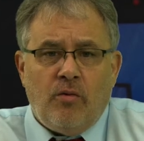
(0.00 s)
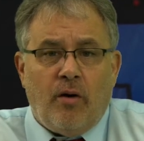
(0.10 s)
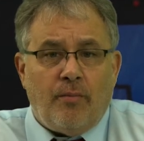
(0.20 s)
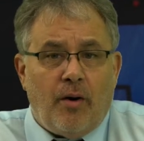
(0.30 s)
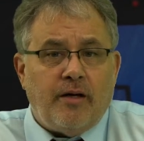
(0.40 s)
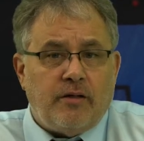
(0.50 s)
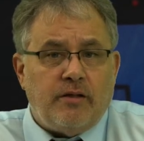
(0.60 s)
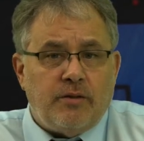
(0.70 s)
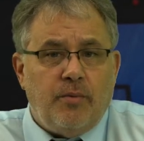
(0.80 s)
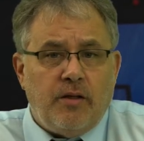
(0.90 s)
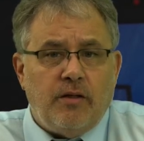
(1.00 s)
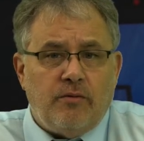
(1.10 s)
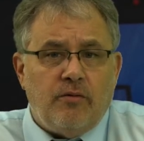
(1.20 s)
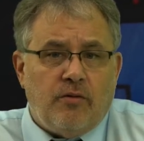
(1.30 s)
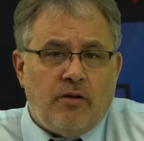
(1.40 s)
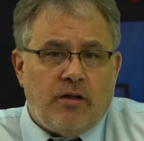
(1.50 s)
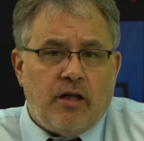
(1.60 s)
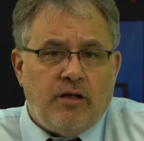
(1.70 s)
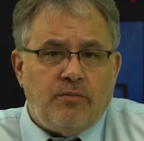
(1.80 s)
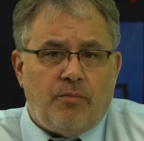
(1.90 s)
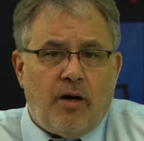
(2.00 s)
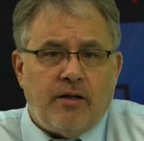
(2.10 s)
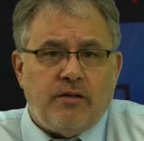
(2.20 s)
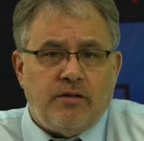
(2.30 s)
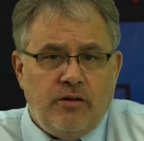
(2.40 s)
quite practically speaking, through the litigation practice.